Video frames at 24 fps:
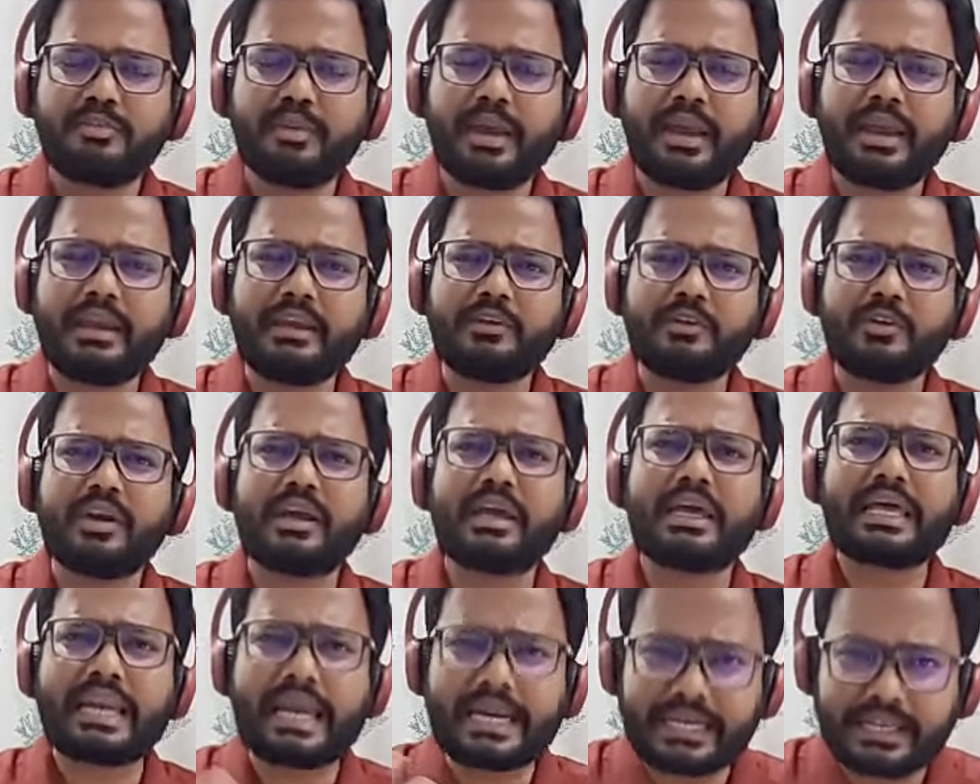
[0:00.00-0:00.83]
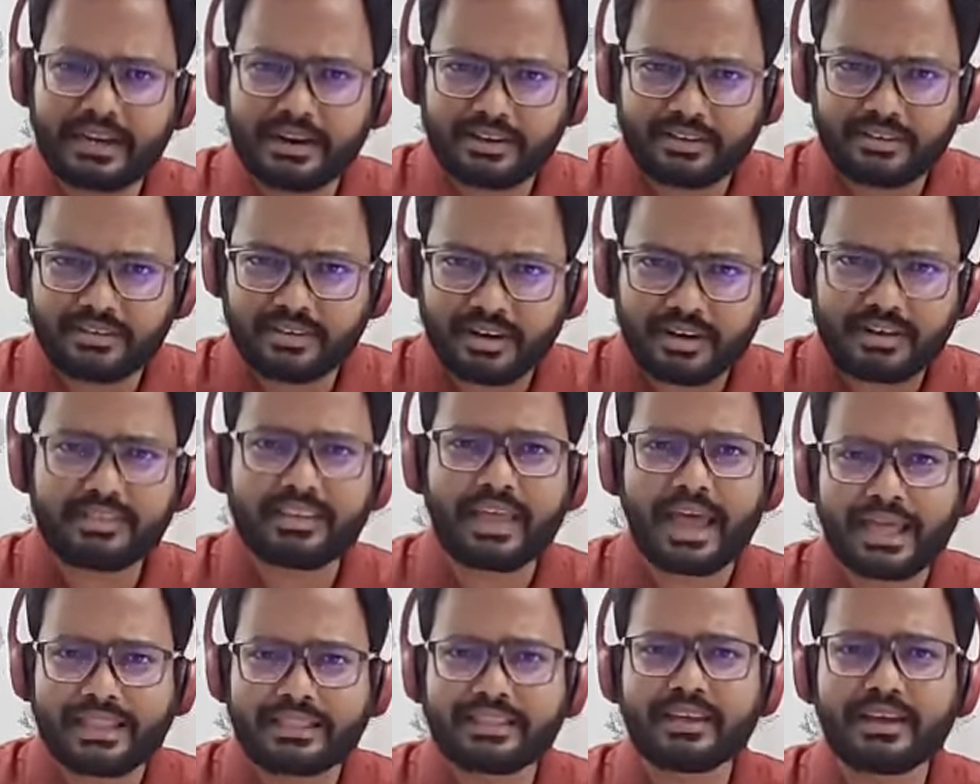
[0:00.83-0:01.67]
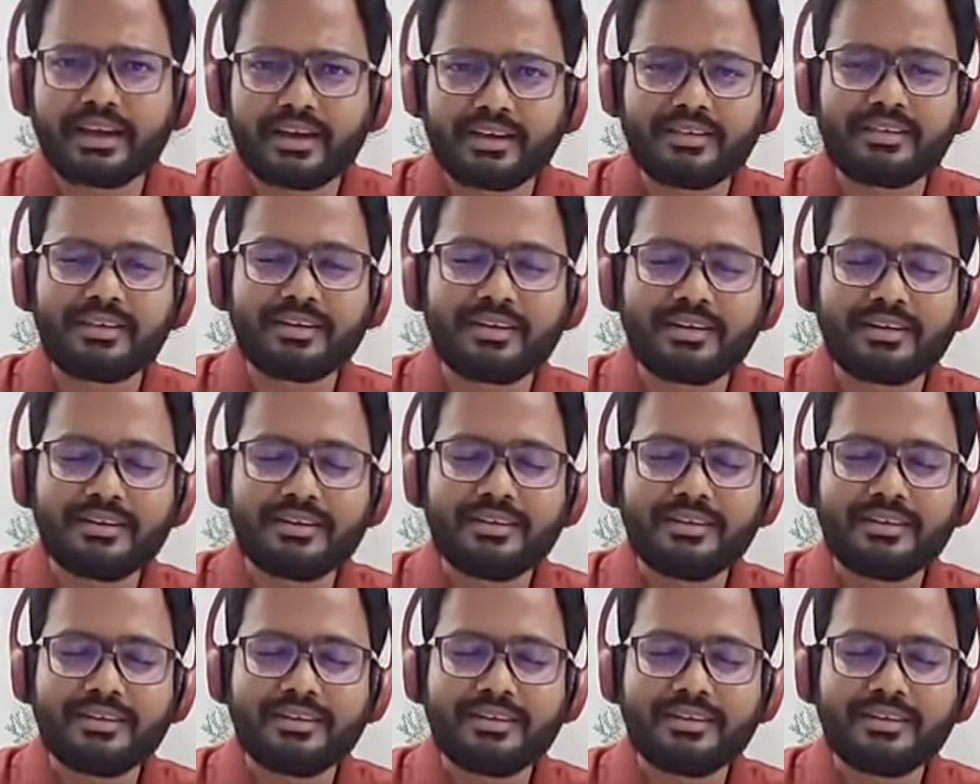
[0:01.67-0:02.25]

pain to a greater extent than the other?